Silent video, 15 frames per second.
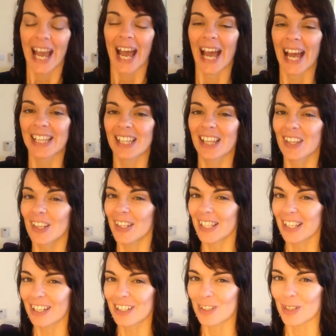And the third
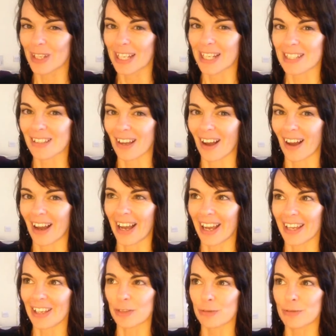thing I do is
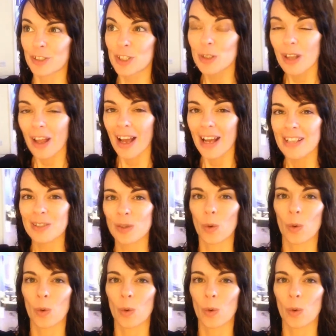I visualize